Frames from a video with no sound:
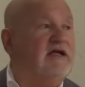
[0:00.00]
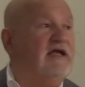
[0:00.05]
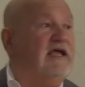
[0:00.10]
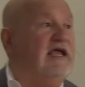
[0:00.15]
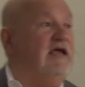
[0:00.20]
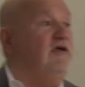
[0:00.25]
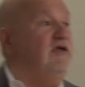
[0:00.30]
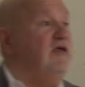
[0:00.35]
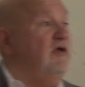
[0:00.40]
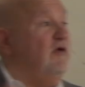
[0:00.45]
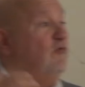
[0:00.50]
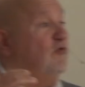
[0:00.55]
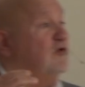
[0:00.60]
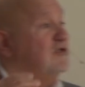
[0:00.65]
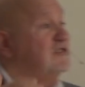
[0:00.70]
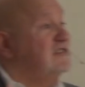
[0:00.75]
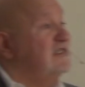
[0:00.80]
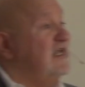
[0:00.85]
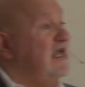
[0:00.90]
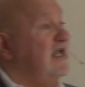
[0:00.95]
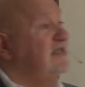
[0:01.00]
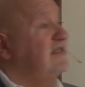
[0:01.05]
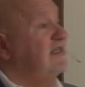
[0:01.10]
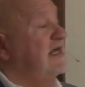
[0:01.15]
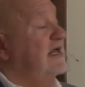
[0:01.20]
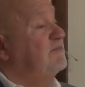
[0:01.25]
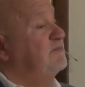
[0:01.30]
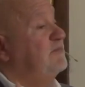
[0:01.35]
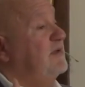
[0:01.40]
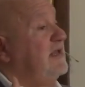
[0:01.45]
It was said
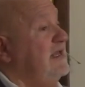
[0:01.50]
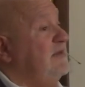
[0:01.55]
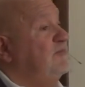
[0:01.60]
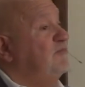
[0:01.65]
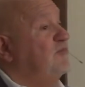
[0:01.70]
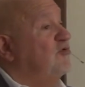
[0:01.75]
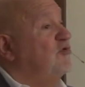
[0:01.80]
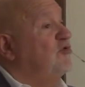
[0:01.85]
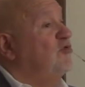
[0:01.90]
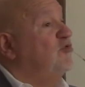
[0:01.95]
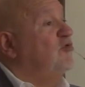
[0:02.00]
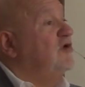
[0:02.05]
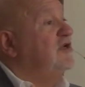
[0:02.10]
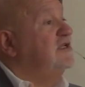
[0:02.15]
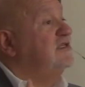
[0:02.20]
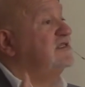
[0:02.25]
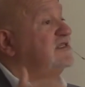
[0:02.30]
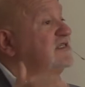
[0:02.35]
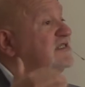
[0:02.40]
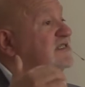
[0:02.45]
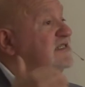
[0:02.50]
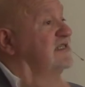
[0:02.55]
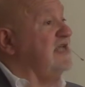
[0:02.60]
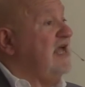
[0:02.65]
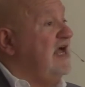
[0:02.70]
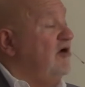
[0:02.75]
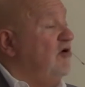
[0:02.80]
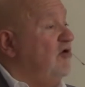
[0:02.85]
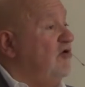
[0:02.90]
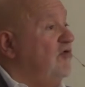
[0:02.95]
that people would
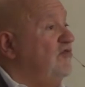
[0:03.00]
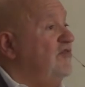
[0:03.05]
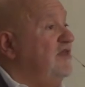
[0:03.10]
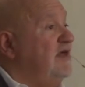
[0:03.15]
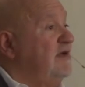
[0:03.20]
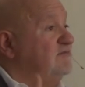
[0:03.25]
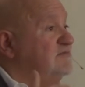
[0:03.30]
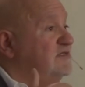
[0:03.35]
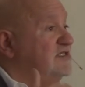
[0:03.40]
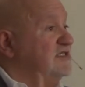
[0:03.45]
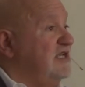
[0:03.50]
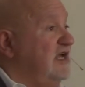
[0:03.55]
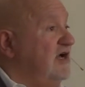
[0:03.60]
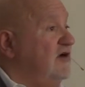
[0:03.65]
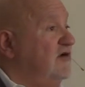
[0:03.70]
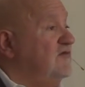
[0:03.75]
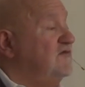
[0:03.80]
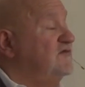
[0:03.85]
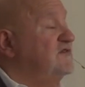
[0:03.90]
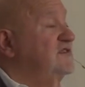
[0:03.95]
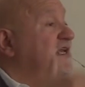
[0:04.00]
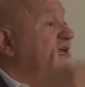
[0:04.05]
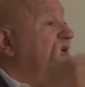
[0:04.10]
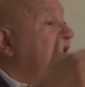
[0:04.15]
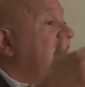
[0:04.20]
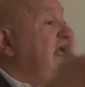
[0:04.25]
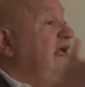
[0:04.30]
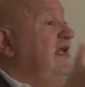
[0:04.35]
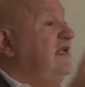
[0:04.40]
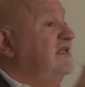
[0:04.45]
sell themselves
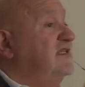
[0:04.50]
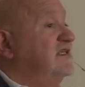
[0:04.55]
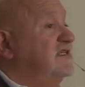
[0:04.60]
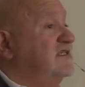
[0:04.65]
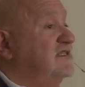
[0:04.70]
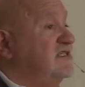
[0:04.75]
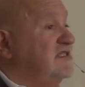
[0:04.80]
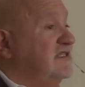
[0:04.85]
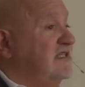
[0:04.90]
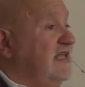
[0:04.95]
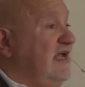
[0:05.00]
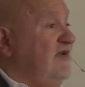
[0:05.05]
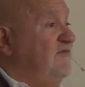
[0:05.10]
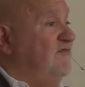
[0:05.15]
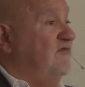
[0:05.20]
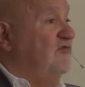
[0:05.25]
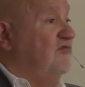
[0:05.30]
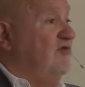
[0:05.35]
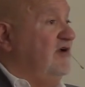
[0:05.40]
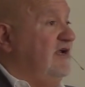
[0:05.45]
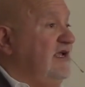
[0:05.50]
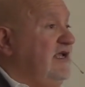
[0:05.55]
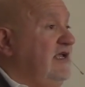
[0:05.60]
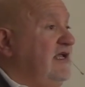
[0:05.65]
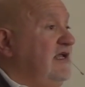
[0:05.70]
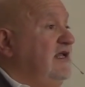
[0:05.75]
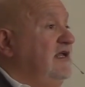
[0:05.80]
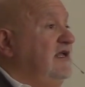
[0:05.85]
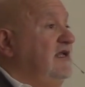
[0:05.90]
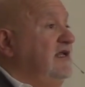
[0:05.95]
into slavery